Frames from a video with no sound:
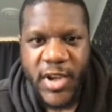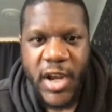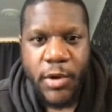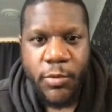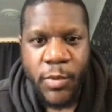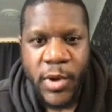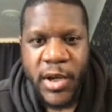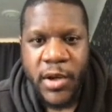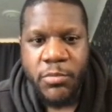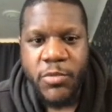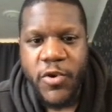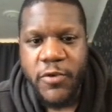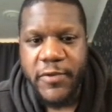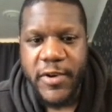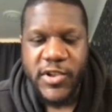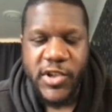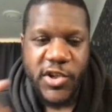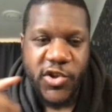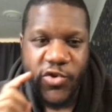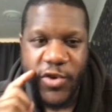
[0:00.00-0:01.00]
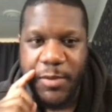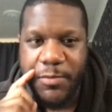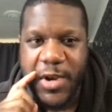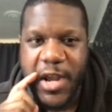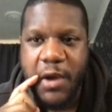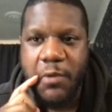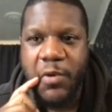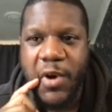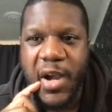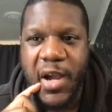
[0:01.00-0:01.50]
we're going to move on to Drip
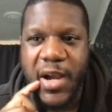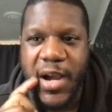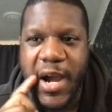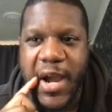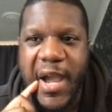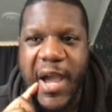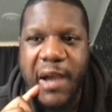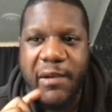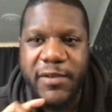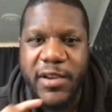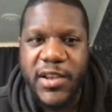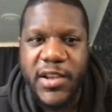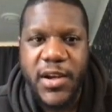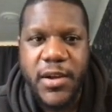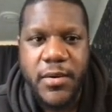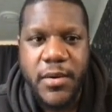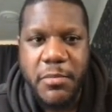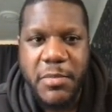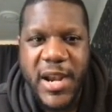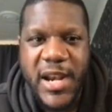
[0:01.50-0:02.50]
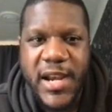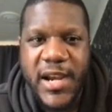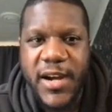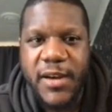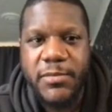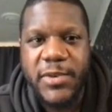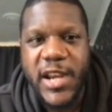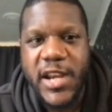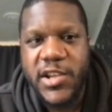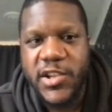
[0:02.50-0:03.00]
Network. I haven't done many
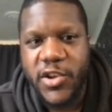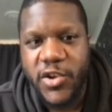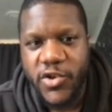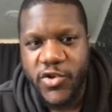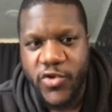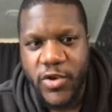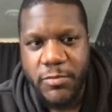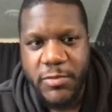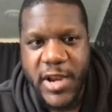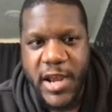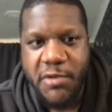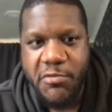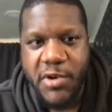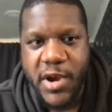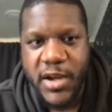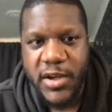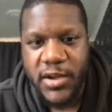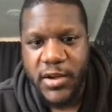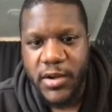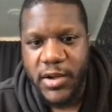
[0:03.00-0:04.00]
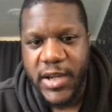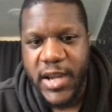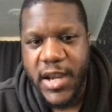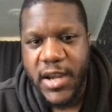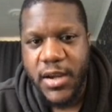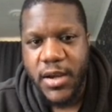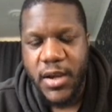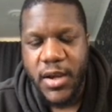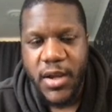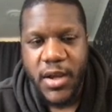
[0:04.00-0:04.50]
updates on Drip Network,
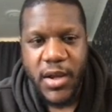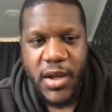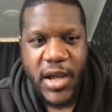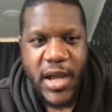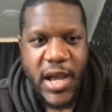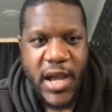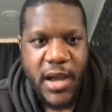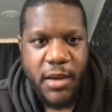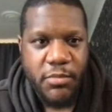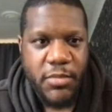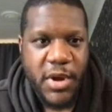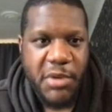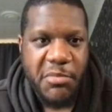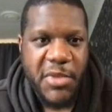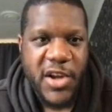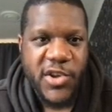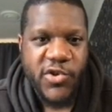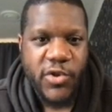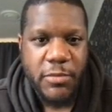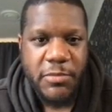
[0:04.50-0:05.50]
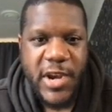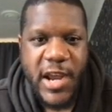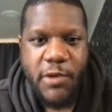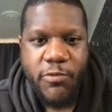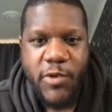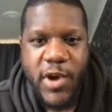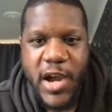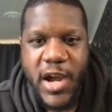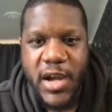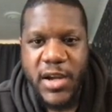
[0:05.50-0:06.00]
okay? Um, but Drip
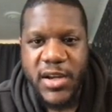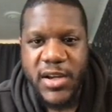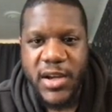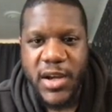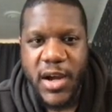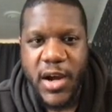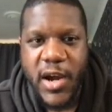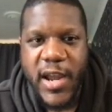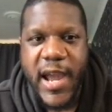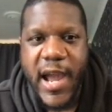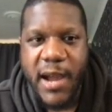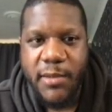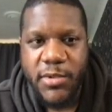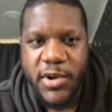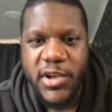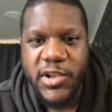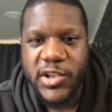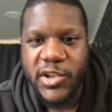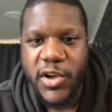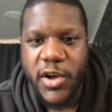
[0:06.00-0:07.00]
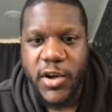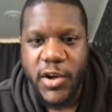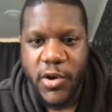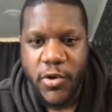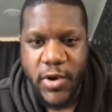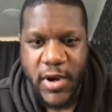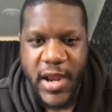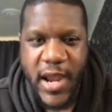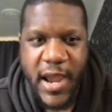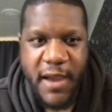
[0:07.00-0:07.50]
Network, I am going to start
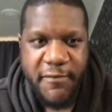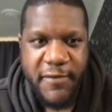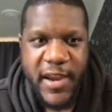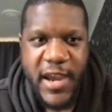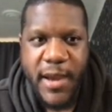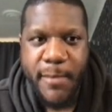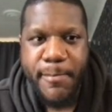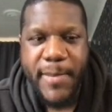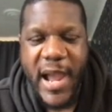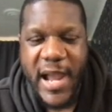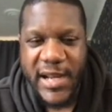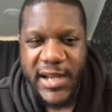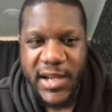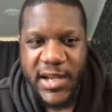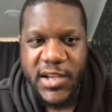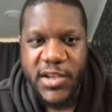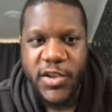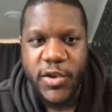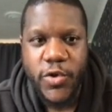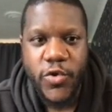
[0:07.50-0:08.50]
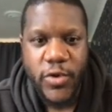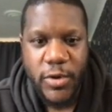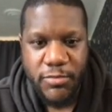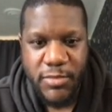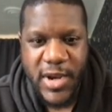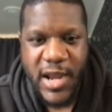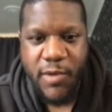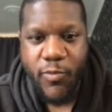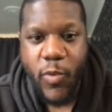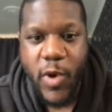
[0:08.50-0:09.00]
going heavier back into Drip
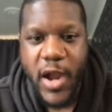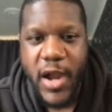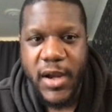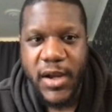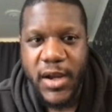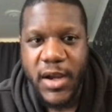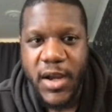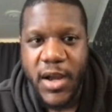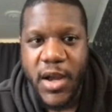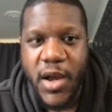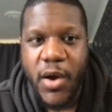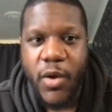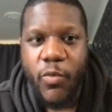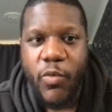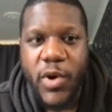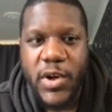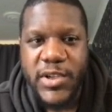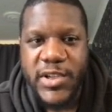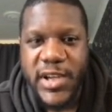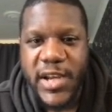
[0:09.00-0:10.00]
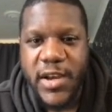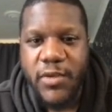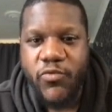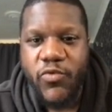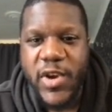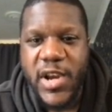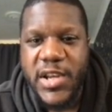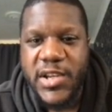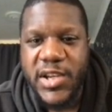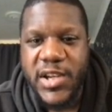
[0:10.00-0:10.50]
Network once it
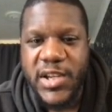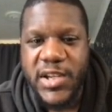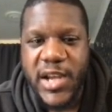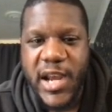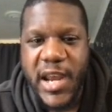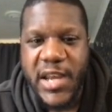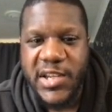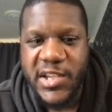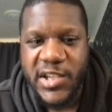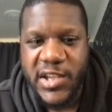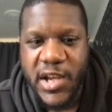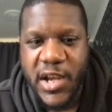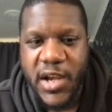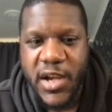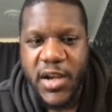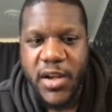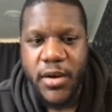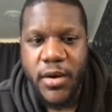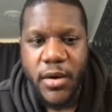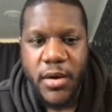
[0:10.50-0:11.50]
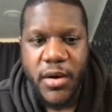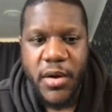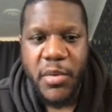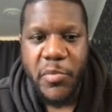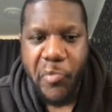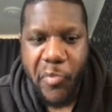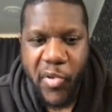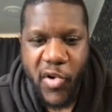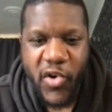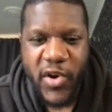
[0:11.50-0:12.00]
reaches a certain
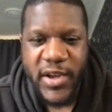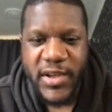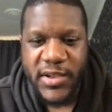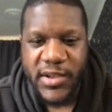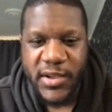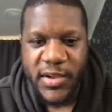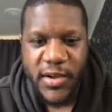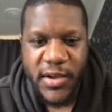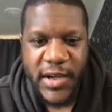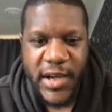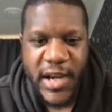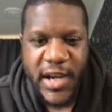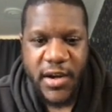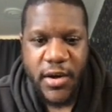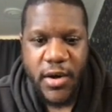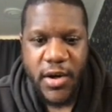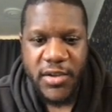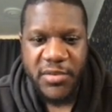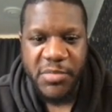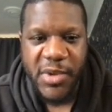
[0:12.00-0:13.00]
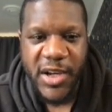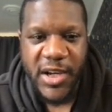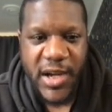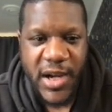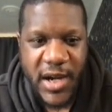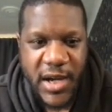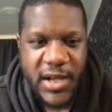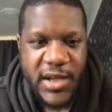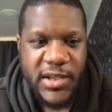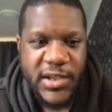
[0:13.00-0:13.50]
point, okay, guys,
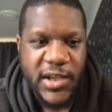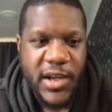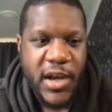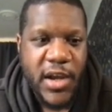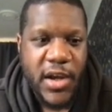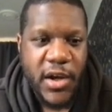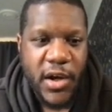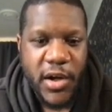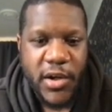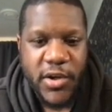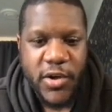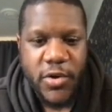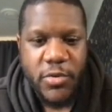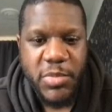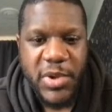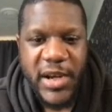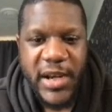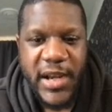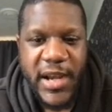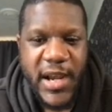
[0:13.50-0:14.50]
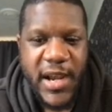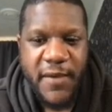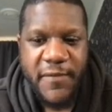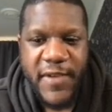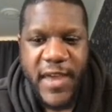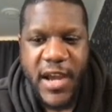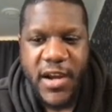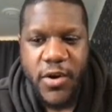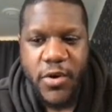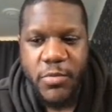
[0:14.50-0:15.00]
because I do believe
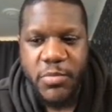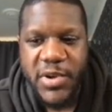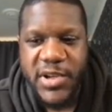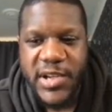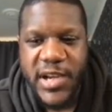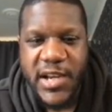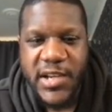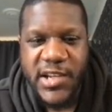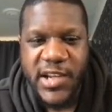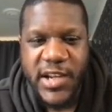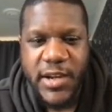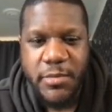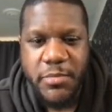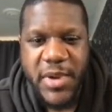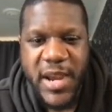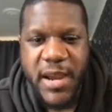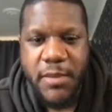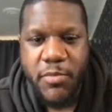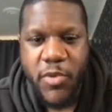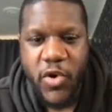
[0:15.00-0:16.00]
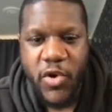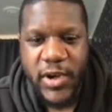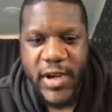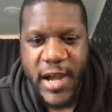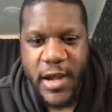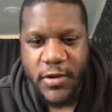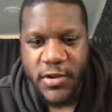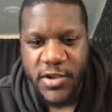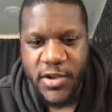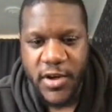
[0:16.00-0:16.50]
there could potentially be more
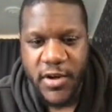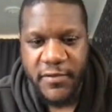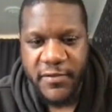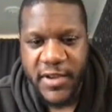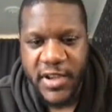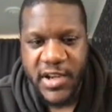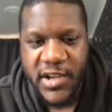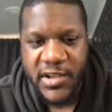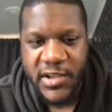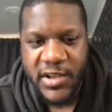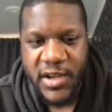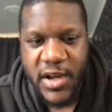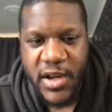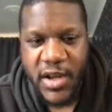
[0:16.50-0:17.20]
downside for this.